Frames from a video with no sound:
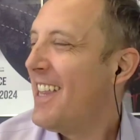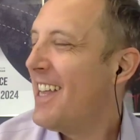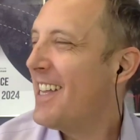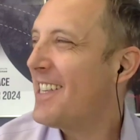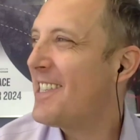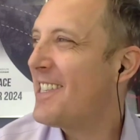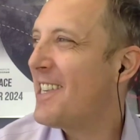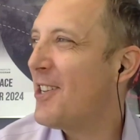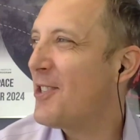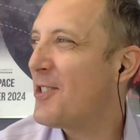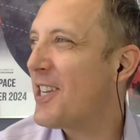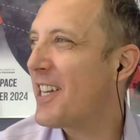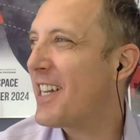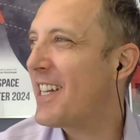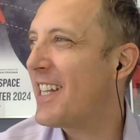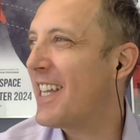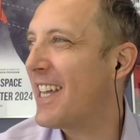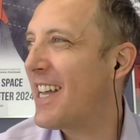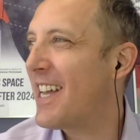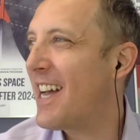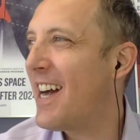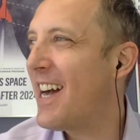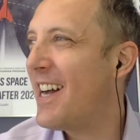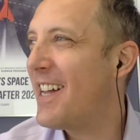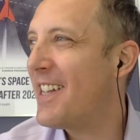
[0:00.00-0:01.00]
It sounds like an
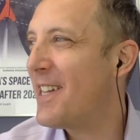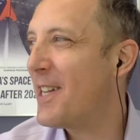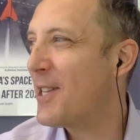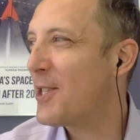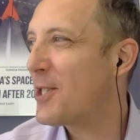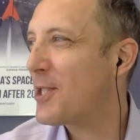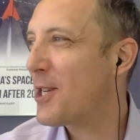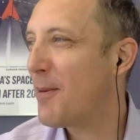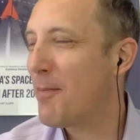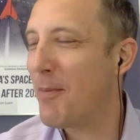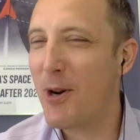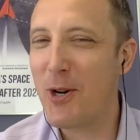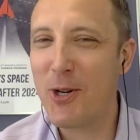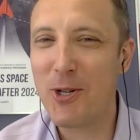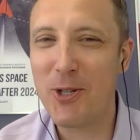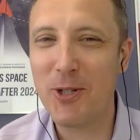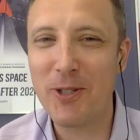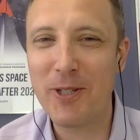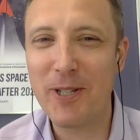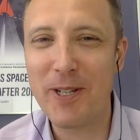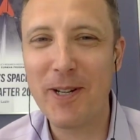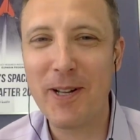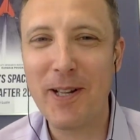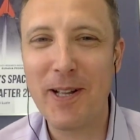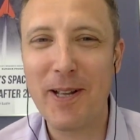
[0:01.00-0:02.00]
incontinence
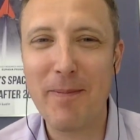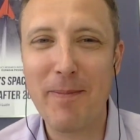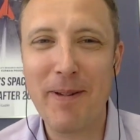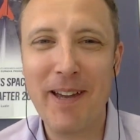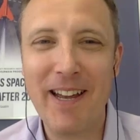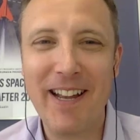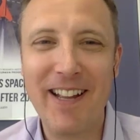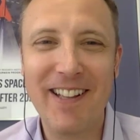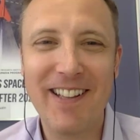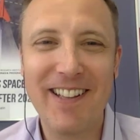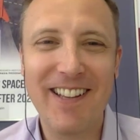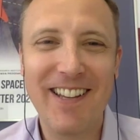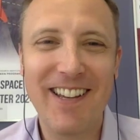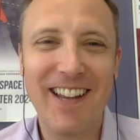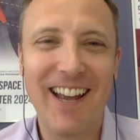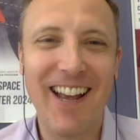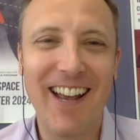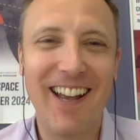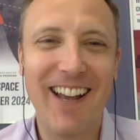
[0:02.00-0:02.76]
commercial. Do you know what I mean?